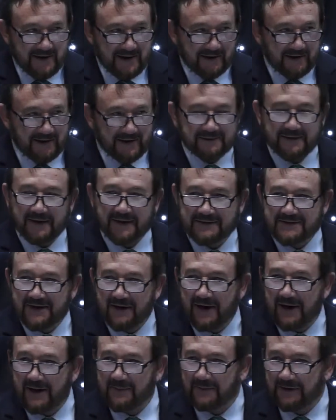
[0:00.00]
and at that
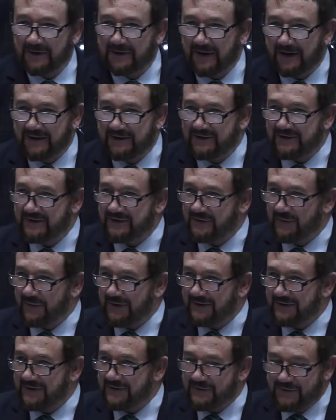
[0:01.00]
time in
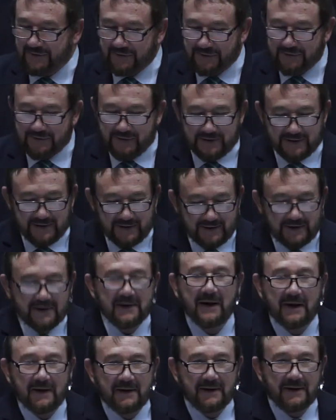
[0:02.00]

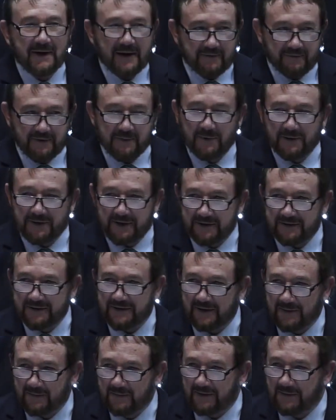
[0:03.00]
1922, everybody
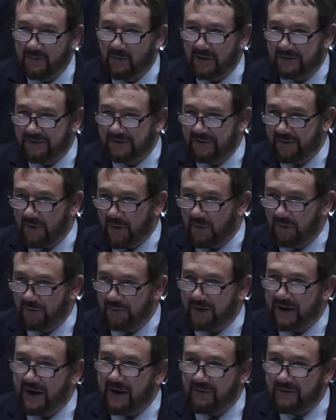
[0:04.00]
in Dublin wanted to own
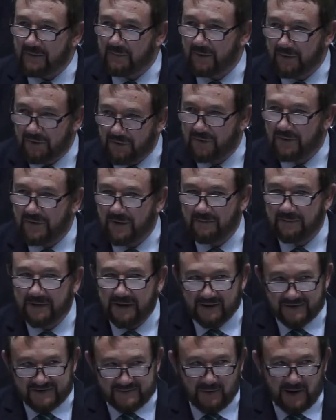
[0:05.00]
a Kerry Blue
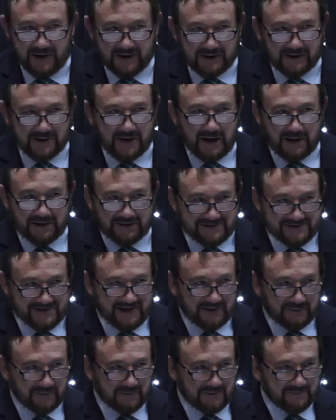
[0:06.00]
because Michael Collins
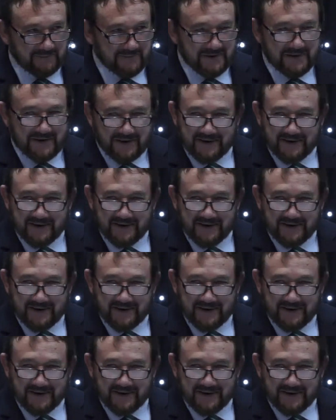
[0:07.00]
had it.